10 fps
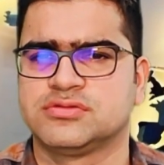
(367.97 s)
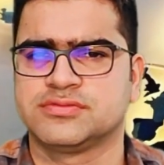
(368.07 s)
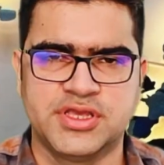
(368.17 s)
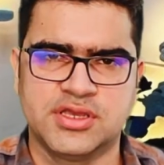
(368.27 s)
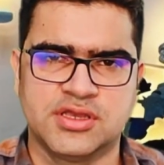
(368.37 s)
The
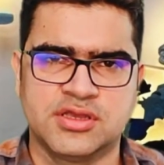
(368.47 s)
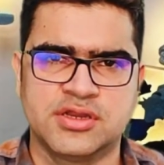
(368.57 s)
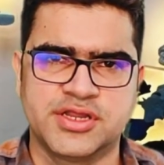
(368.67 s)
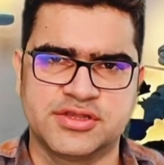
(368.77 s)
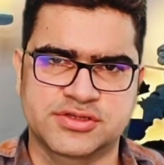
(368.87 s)

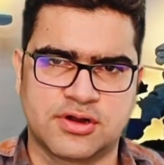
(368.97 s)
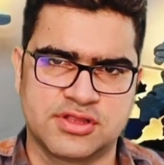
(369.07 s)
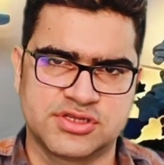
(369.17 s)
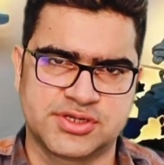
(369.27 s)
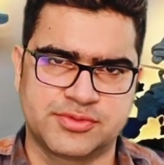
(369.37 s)
DAAD
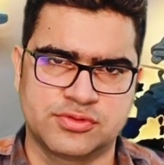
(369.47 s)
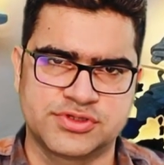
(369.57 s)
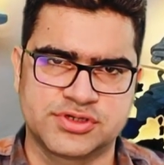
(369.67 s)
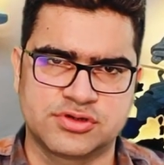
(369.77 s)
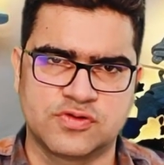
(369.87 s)
Scholarship
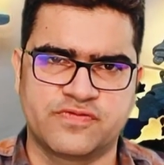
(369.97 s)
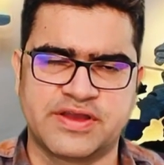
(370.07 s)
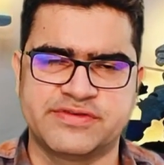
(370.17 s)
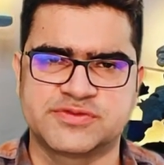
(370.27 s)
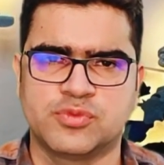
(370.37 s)

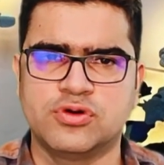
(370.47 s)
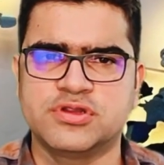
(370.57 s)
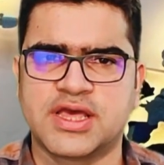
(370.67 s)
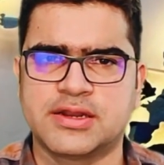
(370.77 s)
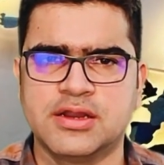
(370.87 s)
2025 is
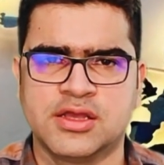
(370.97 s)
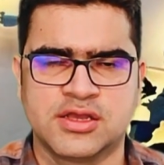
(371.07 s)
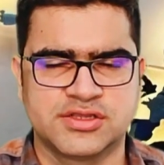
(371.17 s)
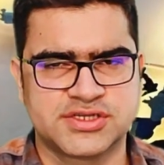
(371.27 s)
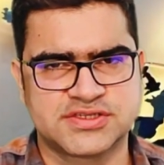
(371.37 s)
more than
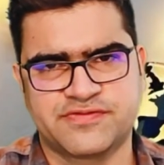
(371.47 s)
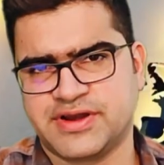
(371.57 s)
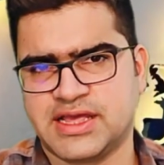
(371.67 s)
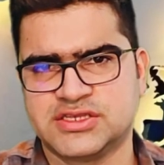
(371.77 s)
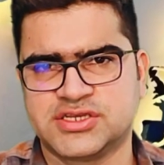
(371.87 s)
just
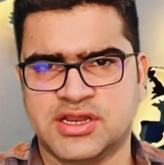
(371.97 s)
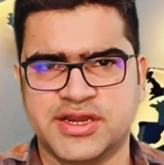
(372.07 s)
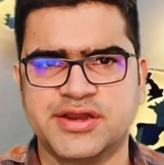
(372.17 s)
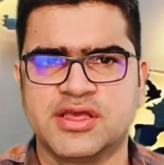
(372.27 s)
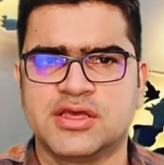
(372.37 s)
financial
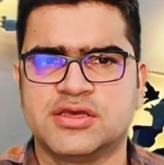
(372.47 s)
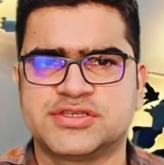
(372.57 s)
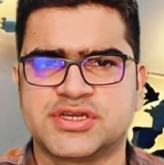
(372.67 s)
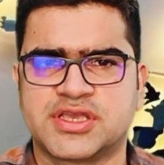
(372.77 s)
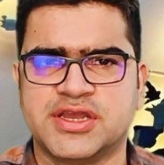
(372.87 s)
aid.
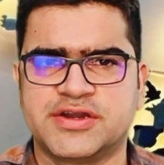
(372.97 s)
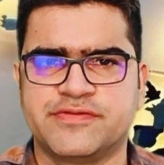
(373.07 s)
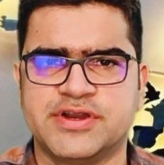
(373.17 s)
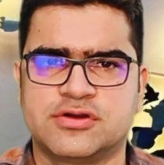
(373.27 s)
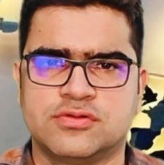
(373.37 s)
It's a
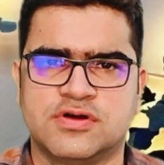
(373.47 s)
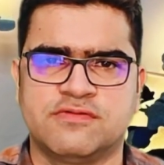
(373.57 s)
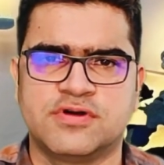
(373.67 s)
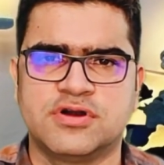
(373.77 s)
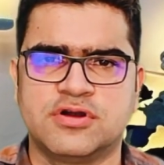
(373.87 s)
gateway to
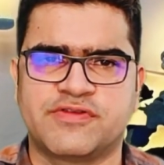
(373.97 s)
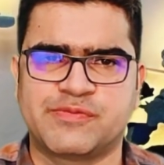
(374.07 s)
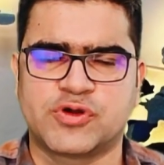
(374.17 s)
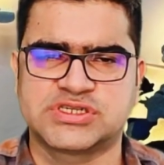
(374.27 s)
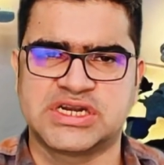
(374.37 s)
a world of
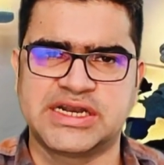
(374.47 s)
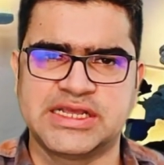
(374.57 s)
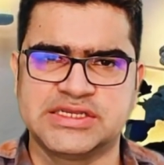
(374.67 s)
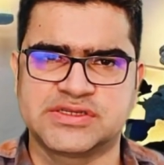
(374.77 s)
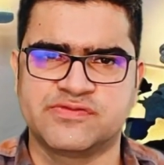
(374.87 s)

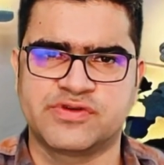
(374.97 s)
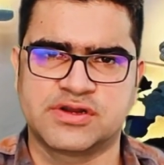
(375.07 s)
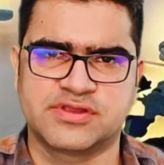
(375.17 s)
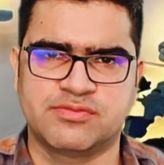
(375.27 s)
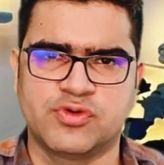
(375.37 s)
opportunities in
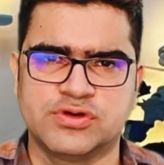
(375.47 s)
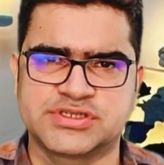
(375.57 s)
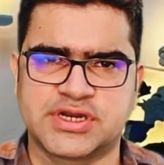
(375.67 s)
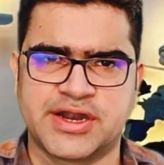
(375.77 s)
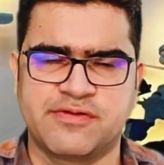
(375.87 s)
one of the
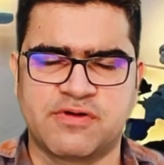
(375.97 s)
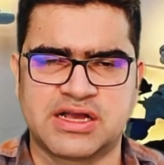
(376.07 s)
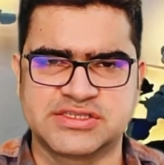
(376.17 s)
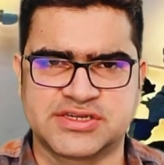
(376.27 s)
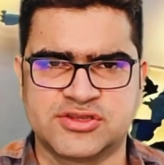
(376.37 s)
most
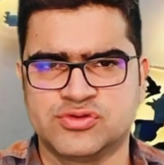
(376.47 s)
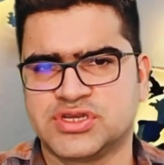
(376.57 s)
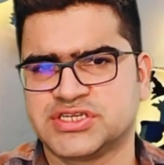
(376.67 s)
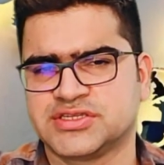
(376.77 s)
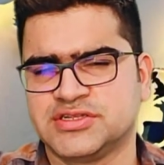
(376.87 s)
advanced
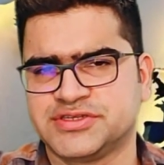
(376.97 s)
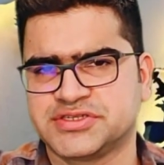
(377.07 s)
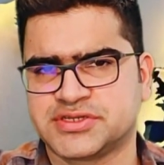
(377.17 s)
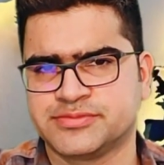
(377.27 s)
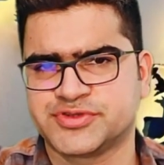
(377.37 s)
educational
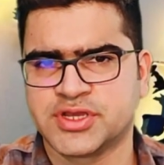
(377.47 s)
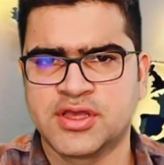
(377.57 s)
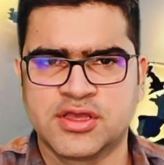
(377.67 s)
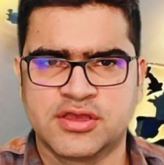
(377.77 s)
systems.